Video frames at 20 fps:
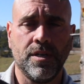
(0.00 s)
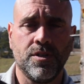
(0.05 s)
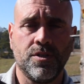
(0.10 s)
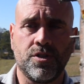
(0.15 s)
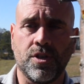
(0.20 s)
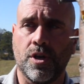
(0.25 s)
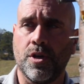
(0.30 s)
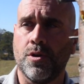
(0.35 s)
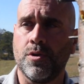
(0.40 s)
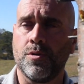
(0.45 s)

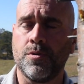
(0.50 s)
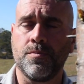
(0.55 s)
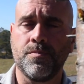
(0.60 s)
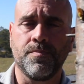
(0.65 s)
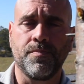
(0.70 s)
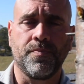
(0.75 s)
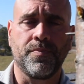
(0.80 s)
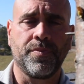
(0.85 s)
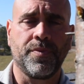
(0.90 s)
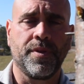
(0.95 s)
So
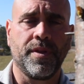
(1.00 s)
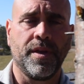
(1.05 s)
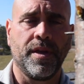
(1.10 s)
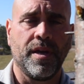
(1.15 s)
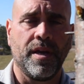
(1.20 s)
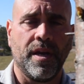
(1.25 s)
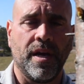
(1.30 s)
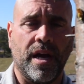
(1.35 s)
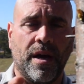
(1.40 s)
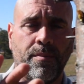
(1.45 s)

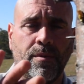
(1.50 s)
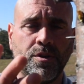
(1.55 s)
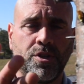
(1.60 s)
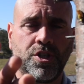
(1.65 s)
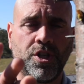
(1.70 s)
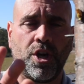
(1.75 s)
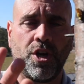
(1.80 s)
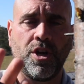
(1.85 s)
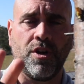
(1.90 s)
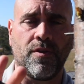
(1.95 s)
I'm going
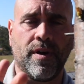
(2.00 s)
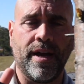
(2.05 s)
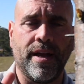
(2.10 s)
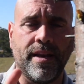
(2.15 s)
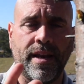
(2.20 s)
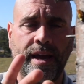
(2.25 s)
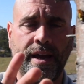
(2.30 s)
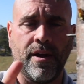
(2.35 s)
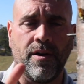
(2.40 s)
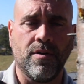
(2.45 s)
to show you
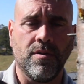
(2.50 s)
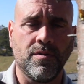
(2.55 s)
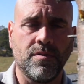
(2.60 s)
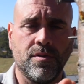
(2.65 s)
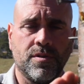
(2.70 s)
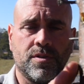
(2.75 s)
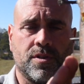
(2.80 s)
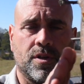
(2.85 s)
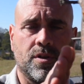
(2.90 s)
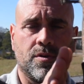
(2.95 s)
right now.
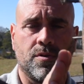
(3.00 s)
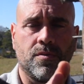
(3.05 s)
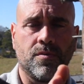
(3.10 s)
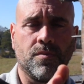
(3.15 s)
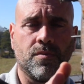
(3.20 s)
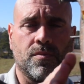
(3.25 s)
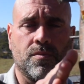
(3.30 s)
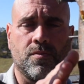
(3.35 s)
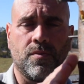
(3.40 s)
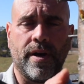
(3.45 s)
So
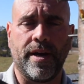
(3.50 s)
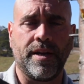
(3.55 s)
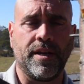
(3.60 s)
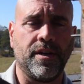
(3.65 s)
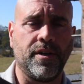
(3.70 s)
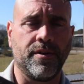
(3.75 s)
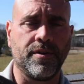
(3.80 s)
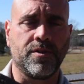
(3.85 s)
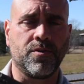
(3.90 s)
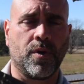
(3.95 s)
right
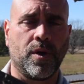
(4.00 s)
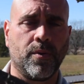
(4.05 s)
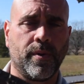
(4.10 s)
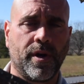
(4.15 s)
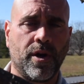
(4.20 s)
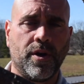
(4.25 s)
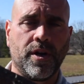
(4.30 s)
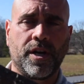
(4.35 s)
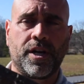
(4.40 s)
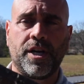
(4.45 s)
here is where
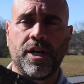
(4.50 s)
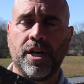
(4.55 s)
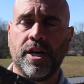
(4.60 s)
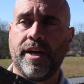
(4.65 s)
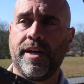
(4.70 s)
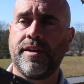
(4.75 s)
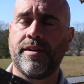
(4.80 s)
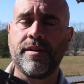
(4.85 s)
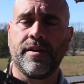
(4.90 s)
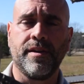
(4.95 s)
we're going to
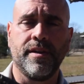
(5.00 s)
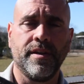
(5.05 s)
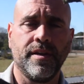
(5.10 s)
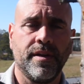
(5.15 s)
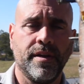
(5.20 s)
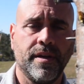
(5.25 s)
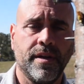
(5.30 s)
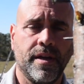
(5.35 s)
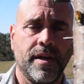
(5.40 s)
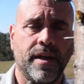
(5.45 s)
cut,
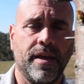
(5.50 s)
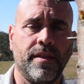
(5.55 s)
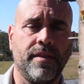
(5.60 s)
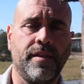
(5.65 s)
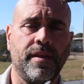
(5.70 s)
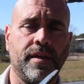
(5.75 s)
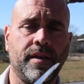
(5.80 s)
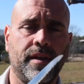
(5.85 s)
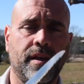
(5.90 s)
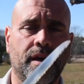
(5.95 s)

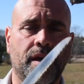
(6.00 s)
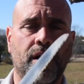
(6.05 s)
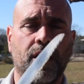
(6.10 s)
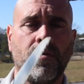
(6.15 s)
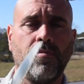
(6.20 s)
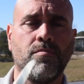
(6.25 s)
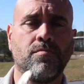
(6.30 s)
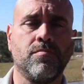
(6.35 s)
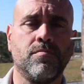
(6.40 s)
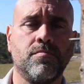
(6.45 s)
and then
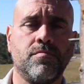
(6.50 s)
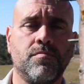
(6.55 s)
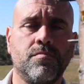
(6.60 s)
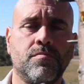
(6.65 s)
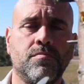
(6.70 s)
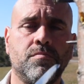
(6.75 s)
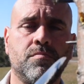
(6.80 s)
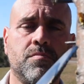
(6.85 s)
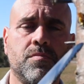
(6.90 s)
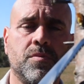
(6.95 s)

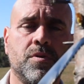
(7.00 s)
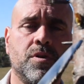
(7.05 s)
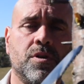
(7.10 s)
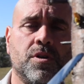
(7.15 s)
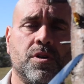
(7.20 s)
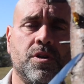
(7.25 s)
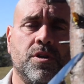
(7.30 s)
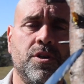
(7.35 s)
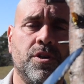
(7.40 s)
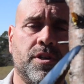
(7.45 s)

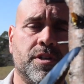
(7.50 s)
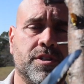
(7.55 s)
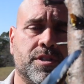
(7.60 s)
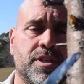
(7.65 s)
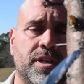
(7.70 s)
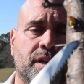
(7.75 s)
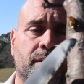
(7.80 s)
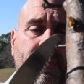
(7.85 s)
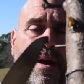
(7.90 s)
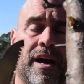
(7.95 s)
you can
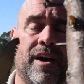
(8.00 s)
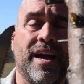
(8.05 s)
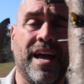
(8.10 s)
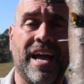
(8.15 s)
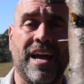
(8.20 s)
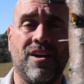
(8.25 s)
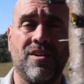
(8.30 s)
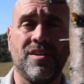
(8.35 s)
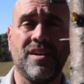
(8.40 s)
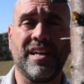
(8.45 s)
see
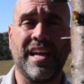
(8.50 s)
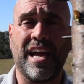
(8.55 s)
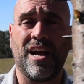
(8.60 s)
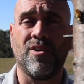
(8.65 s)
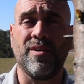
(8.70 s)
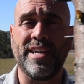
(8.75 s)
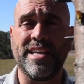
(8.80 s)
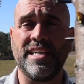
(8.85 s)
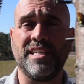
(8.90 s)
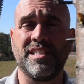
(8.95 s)
about
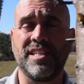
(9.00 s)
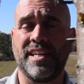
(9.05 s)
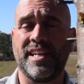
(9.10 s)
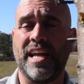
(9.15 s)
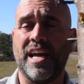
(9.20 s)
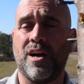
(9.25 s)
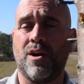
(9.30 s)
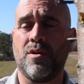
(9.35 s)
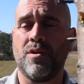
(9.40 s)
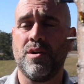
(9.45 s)
how easy
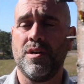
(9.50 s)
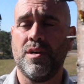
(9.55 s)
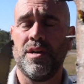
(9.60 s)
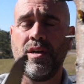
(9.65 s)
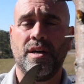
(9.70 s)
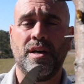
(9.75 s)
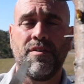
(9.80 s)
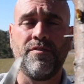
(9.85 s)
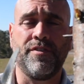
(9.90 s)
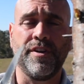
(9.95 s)
and how
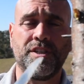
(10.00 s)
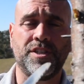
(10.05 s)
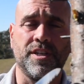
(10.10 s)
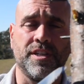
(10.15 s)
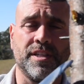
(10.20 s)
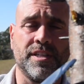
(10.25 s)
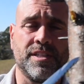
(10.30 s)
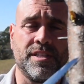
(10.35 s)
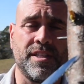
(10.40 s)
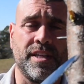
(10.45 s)

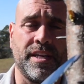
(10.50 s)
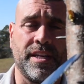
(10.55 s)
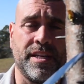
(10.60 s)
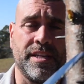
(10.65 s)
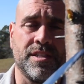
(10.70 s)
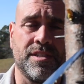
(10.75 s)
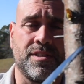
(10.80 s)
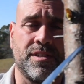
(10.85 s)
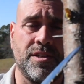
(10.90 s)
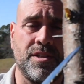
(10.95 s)
efficient this thing
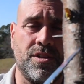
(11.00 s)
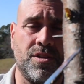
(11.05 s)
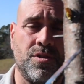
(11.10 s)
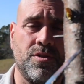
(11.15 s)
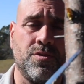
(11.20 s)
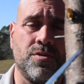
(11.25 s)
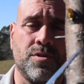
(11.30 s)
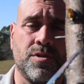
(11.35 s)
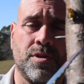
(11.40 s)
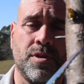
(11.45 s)
is to
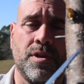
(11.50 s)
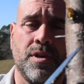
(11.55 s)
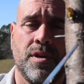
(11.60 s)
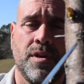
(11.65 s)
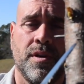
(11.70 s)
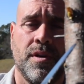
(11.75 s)
use.